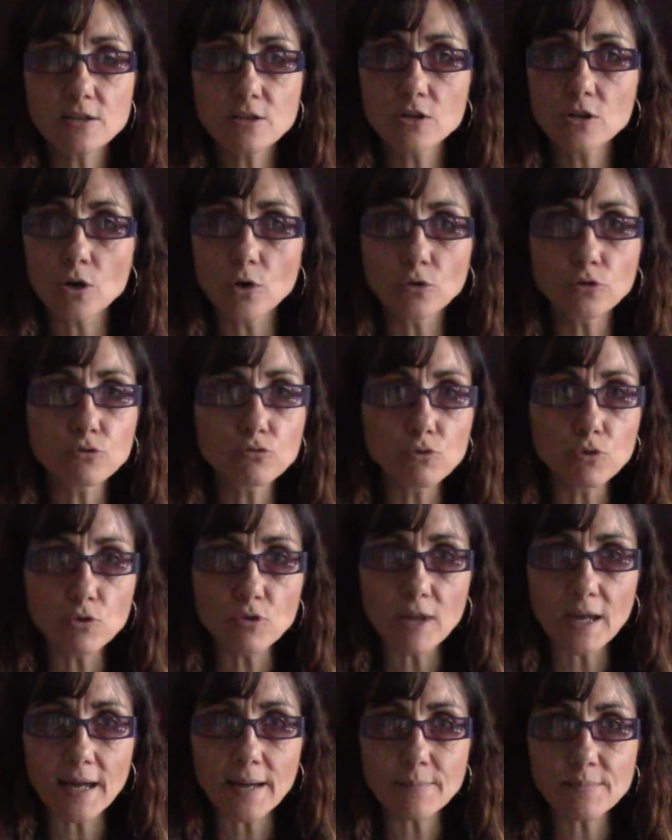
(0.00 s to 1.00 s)
Go through
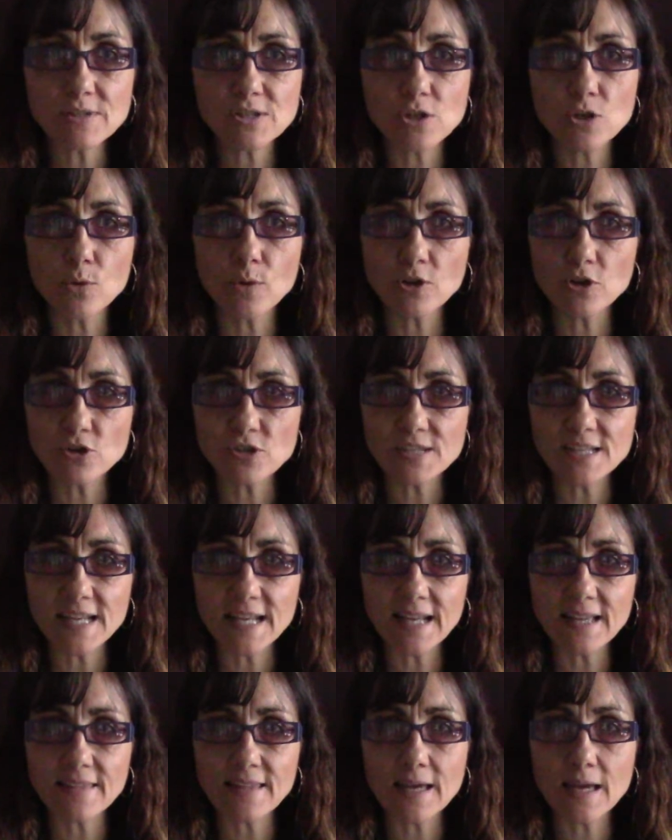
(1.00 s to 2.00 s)
them so you
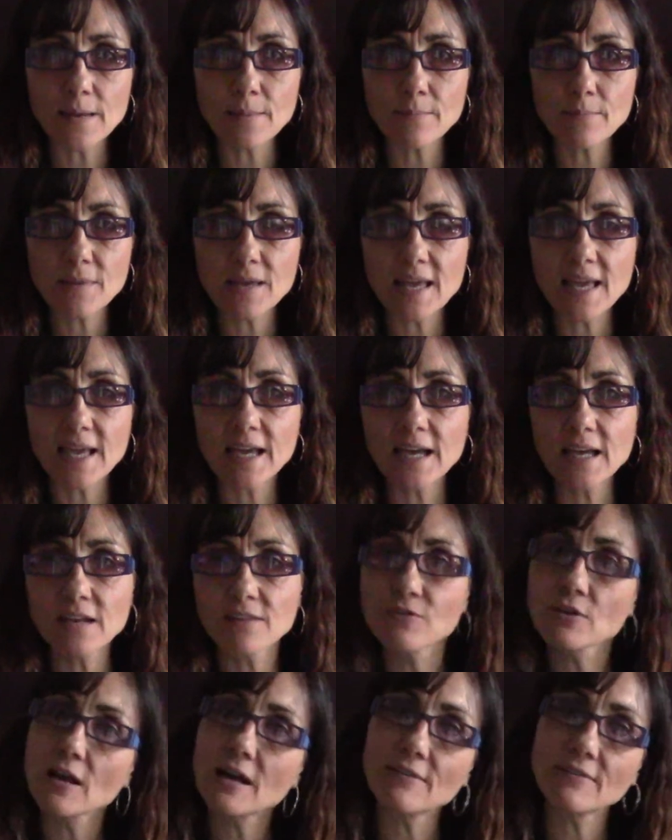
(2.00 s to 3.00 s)
understand them. And
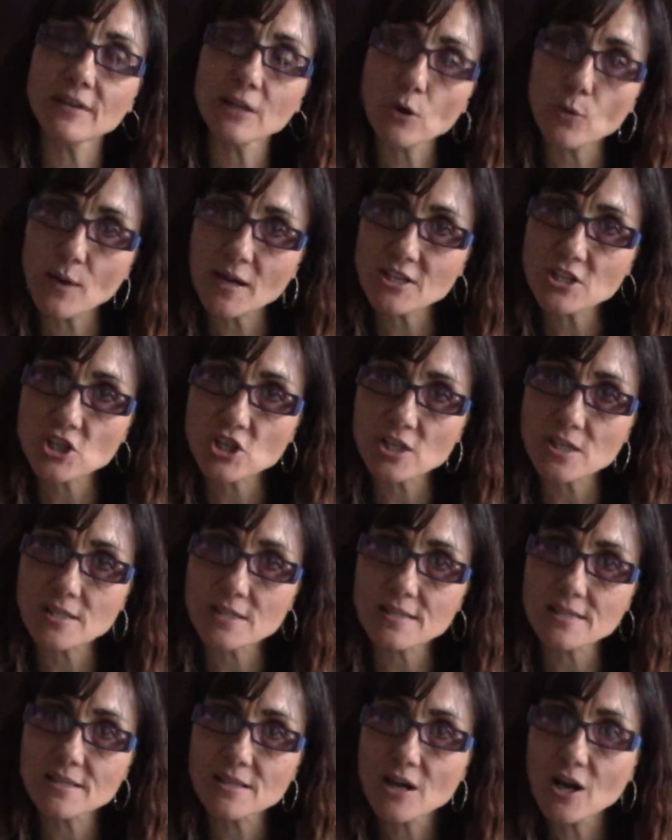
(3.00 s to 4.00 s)
if you have any
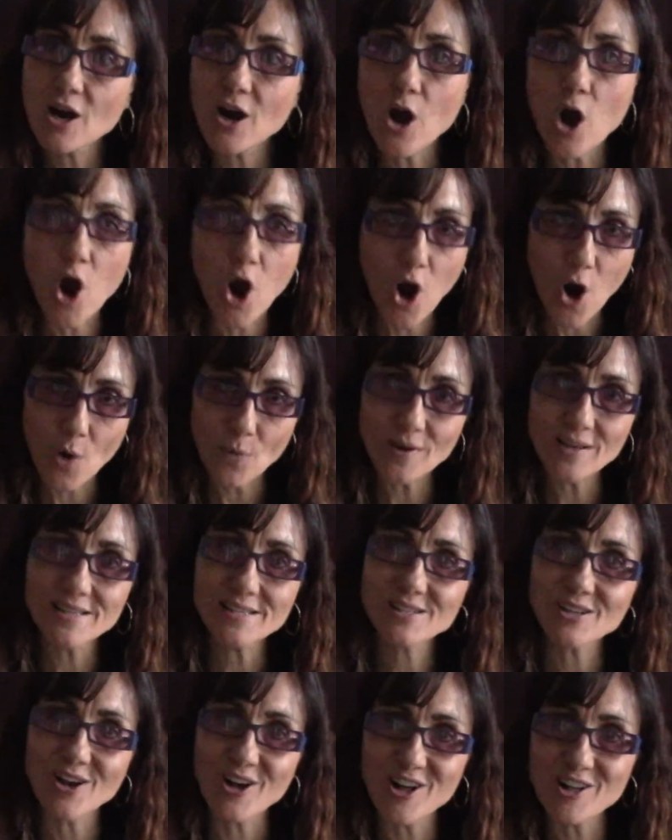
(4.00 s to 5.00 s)
questions, always
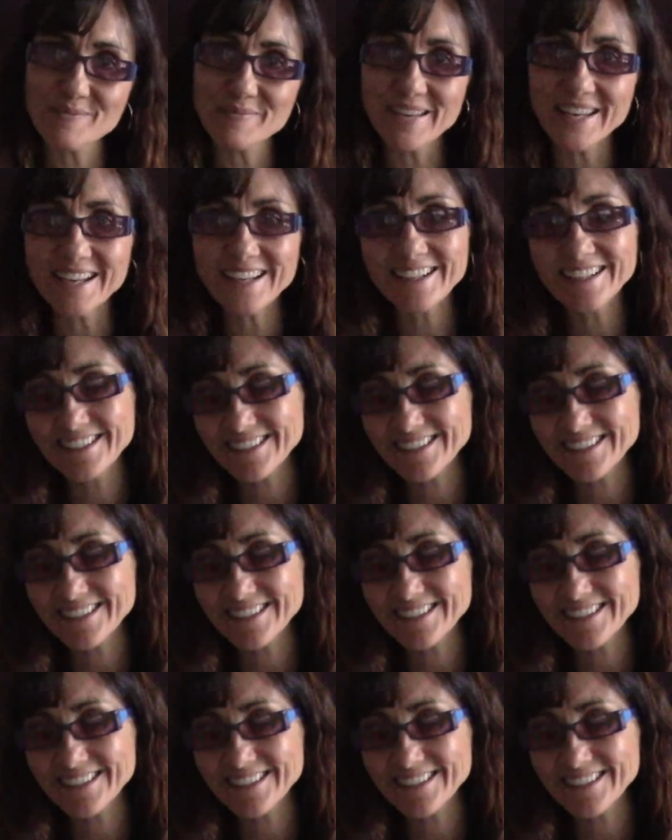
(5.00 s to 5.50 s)
call me.